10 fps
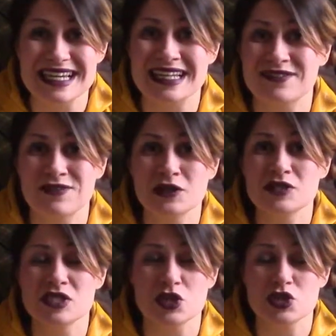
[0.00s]
It
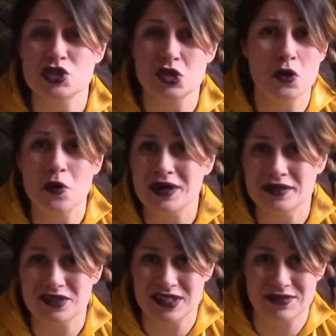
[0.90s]
feels so
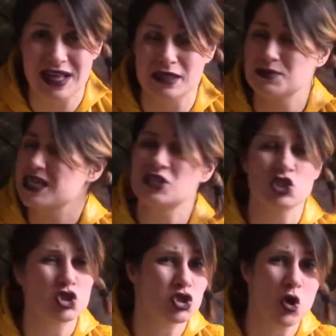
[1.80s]
underdeveloped and
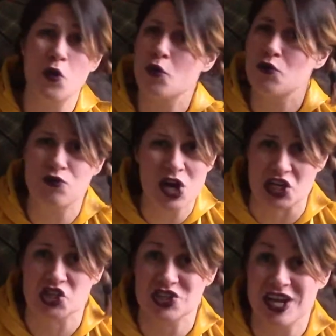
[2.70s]
so
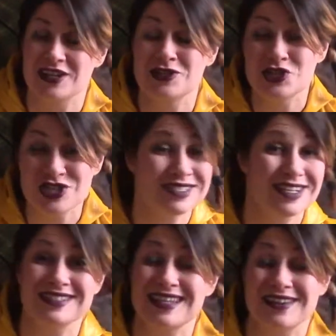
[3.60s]
rushed, and it just
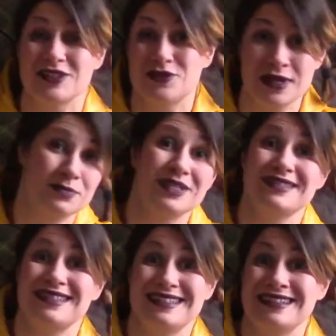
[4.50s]
doesn't get the
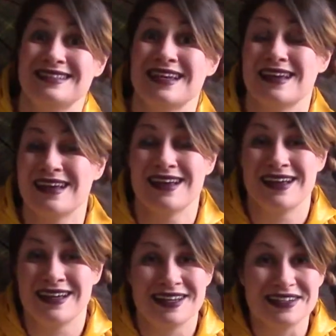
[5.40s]
treatment that it
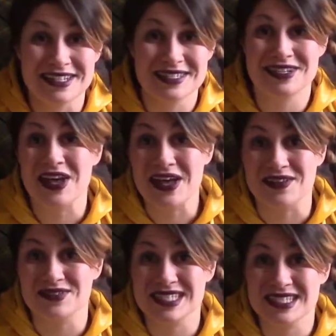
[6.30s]

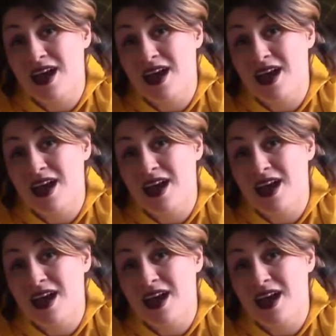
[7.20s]
deserves.